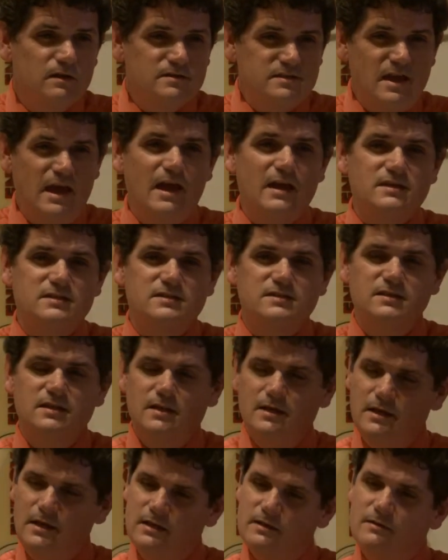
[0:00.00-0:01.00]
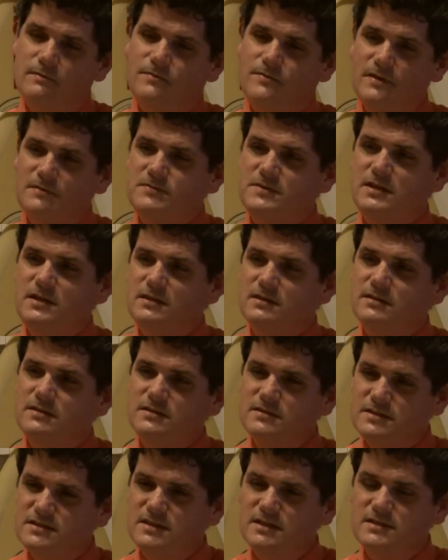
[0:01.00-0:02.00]
text in the 15th
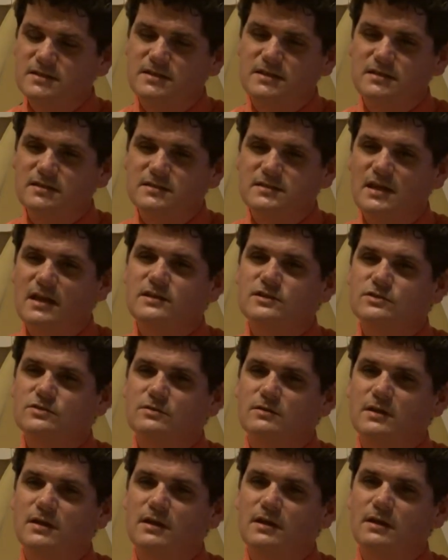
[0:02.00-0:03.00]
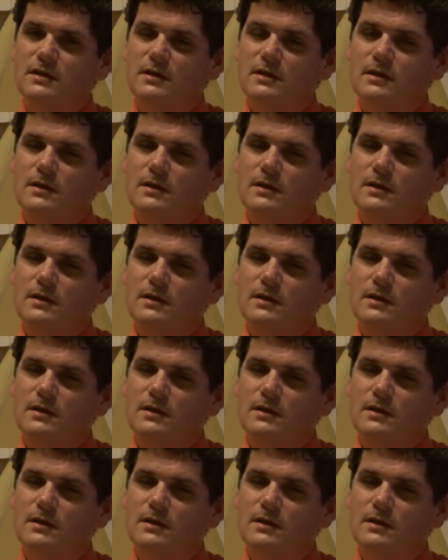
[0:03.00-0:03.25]
and 16th century,